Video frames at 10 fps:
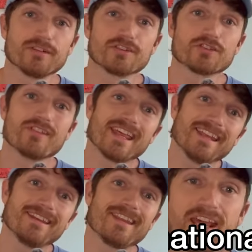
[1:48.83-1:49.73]
So
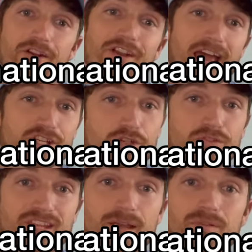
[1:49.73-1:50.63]
then the International
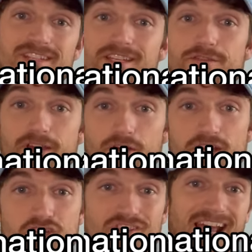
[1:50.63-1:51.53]
Table Tennis
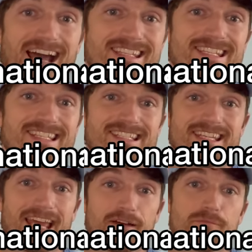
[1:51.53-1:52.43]
Federation, or the
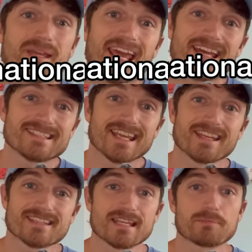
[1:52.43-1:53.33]
ITTF, began
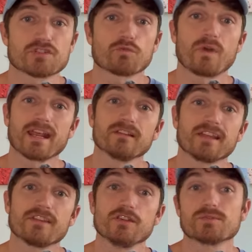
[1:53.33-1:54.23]
taking steps to
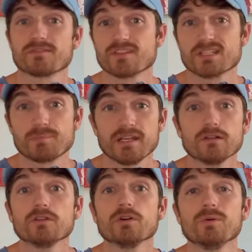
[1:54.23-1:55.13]
regulate the use of the speed
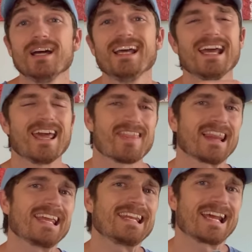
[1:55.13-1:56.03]
glue in the
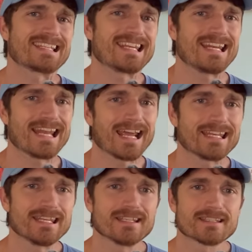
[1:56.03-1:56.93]
late
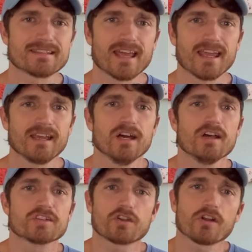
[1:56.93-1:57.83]
1990s. They
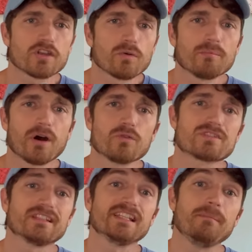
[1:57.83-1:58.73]
started to
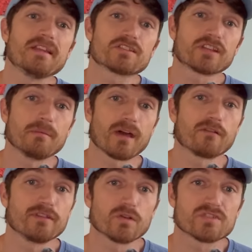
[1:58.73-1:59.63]
impose limits on the amount
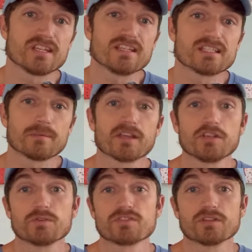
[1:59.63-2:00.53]
of VOCs be
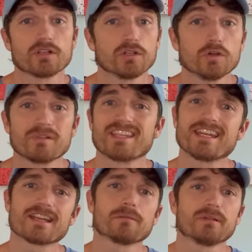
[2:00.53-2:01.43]
used in the glue, but they
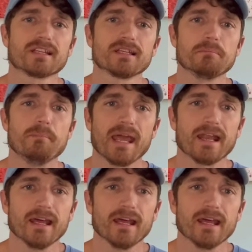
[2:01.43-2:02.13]
didn't completely ban